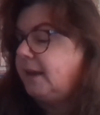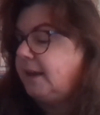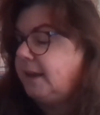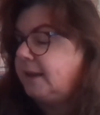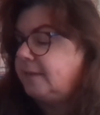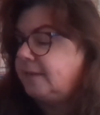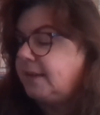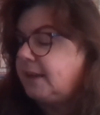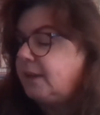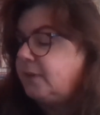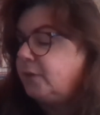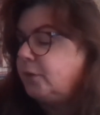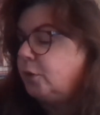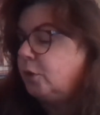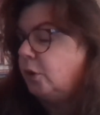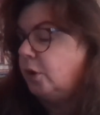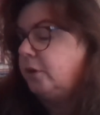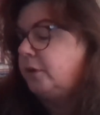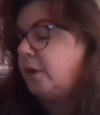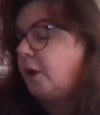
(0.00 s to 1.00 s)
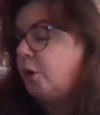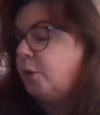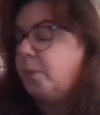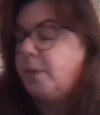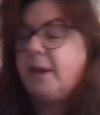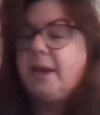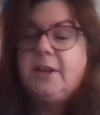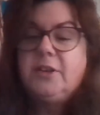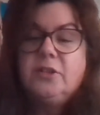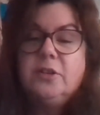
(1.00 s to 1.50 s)
it's even got a note
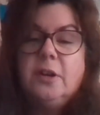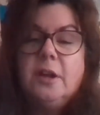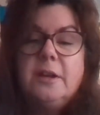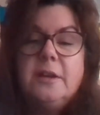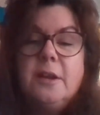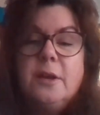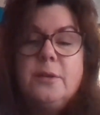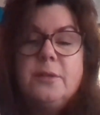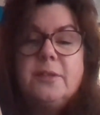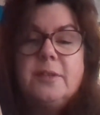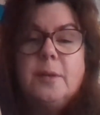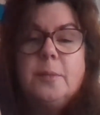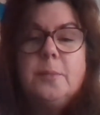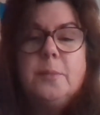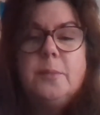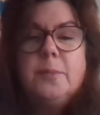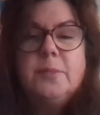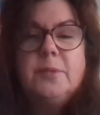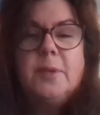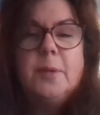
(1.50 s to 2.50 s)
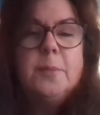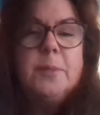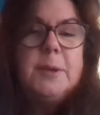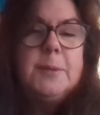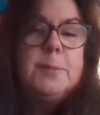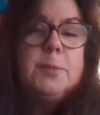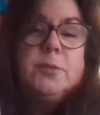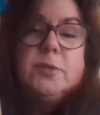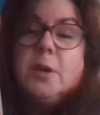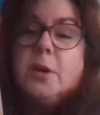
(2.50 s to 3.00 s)
page, and I know some
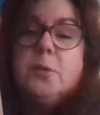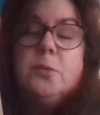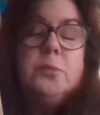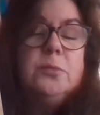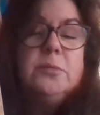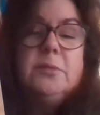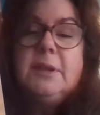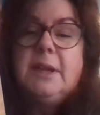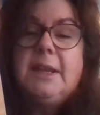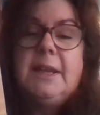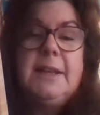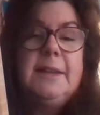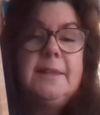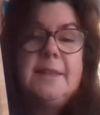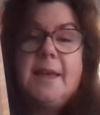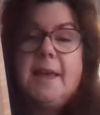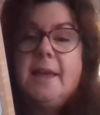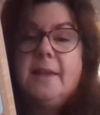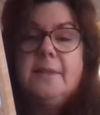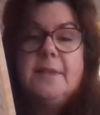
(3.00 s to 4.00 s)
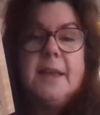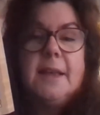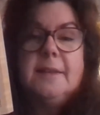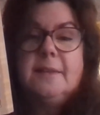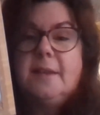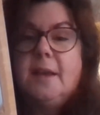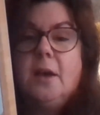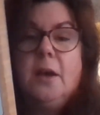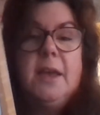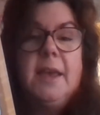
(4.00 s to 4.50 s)
people don't need that.
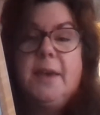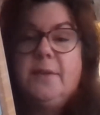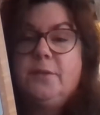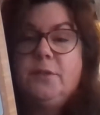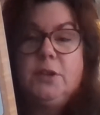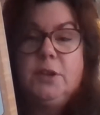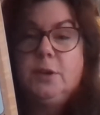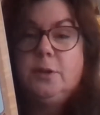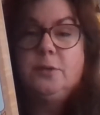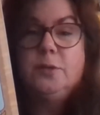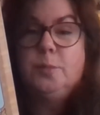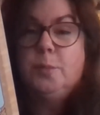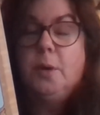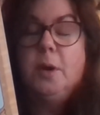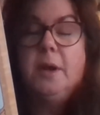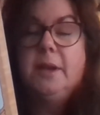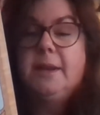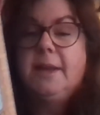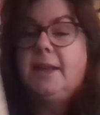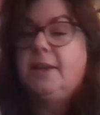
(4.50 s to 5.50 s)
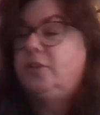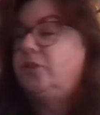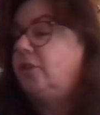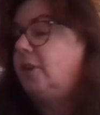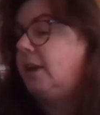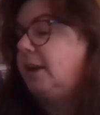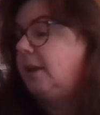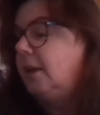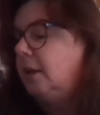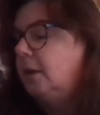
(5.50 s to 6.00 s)
That's, I haven't used mine
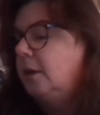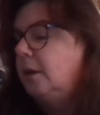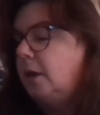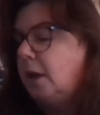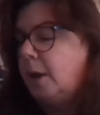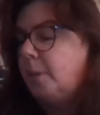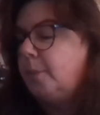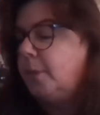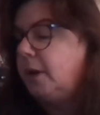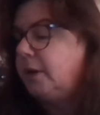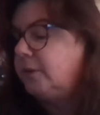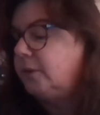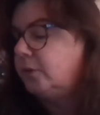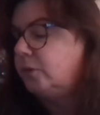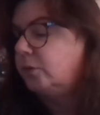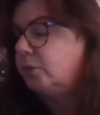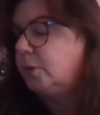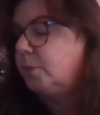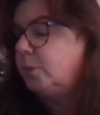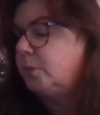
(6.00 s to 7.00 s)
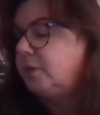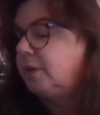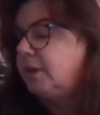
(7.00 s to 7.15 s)
actually. I might have scribbled